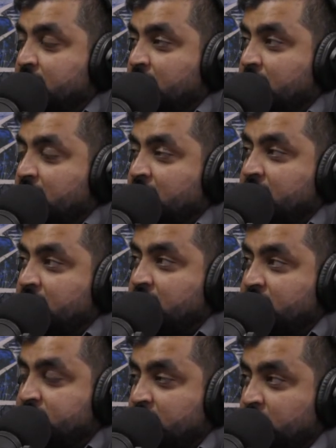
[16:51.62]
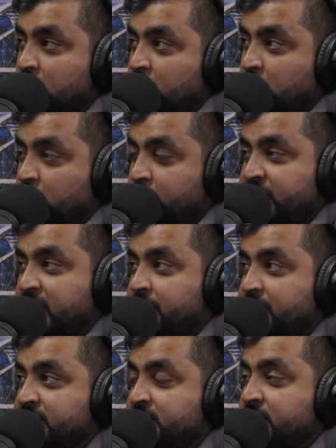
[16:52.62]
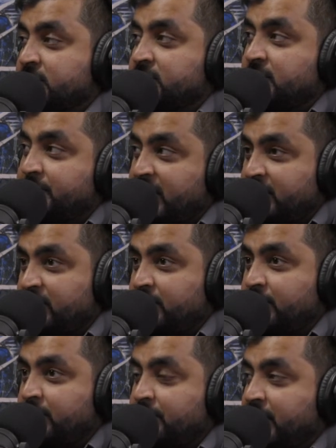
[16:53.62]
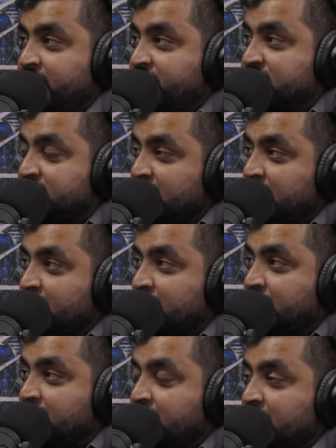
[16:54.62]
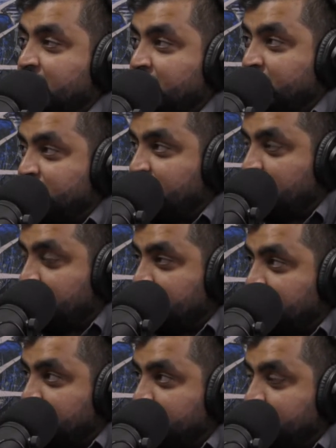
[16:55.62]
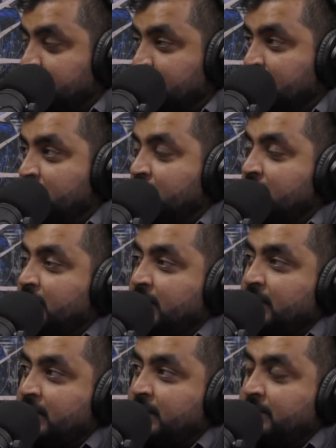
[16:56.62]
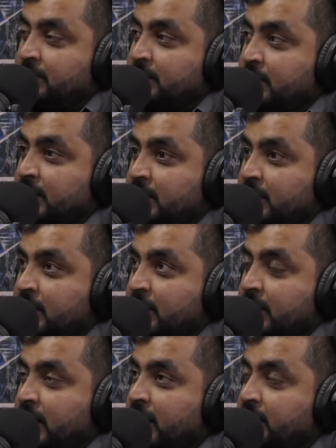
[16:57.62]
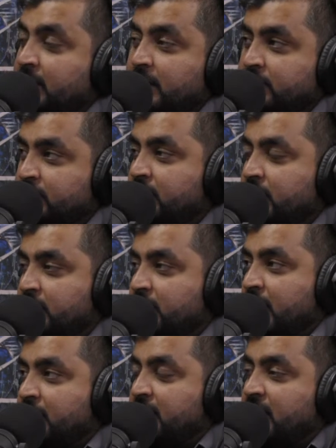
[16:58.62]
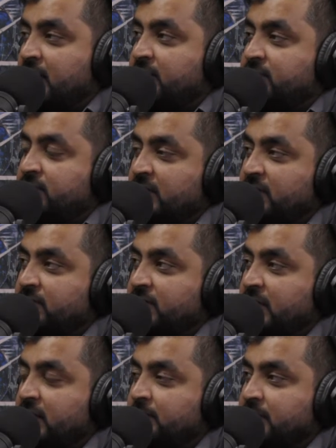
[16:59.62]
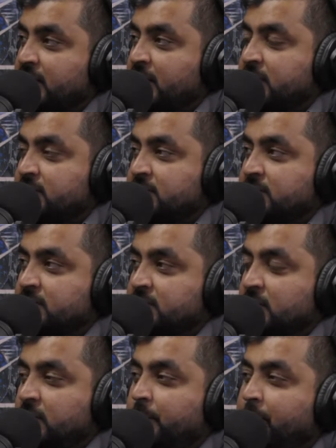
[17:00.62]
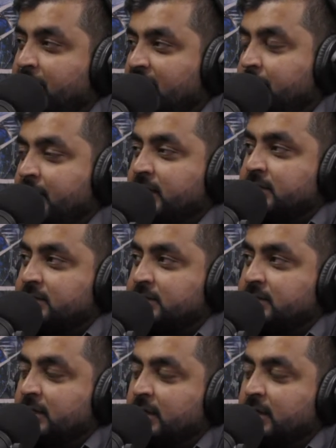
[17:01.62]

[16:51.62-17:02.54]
they can easily go over temperatures. The battery stack can get on fire. And it can have safety implications. So BMS